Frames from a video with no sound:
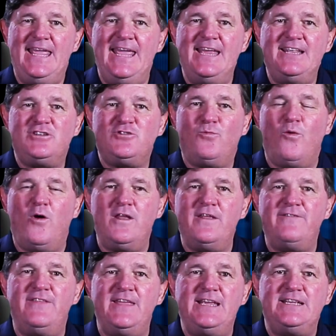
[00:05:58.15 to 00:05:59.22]
each one
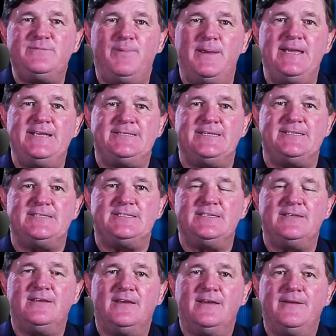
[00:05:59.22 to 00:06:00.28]
of these pieces
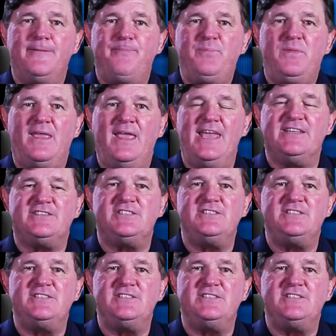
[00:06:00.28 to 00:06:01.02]
is